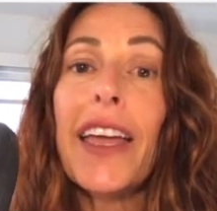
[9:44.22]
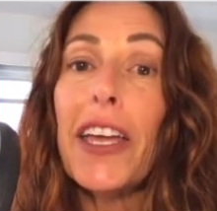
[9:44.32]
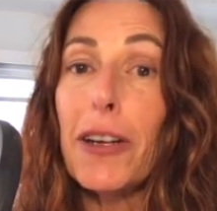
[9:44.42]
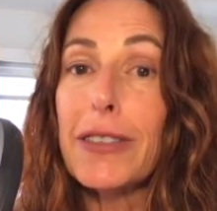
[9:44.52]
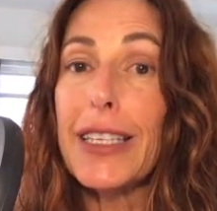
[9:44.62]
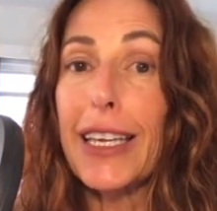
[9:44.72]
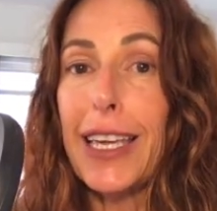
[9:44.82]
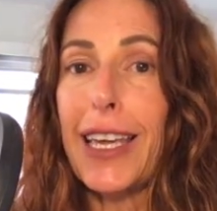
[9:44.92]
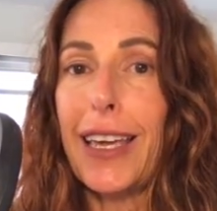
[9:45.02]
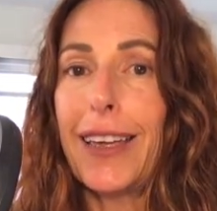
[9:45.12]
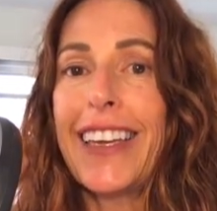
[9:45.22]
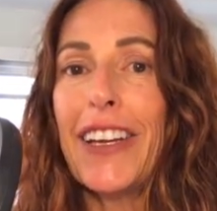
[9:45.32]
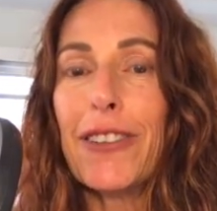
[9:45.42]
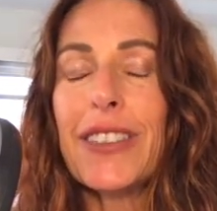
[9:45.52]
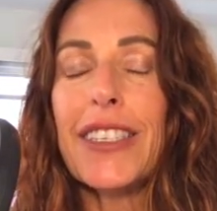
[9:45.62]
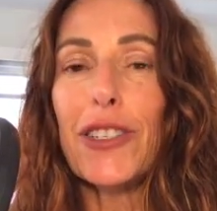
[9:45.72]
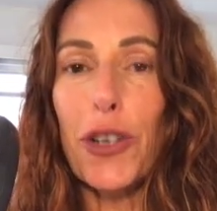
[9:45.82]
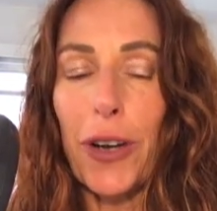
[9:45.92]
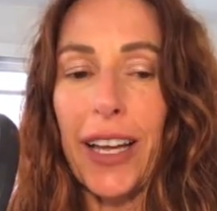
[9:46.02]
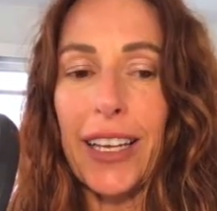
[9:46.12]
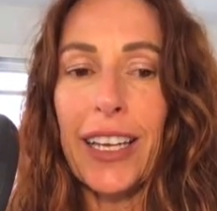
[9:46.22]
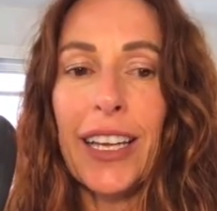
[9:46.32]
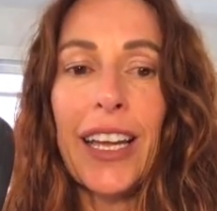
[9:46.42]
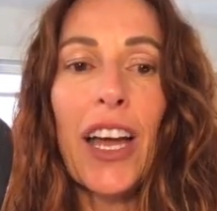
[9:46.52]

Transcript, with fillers: Here's the key. Here's the trick.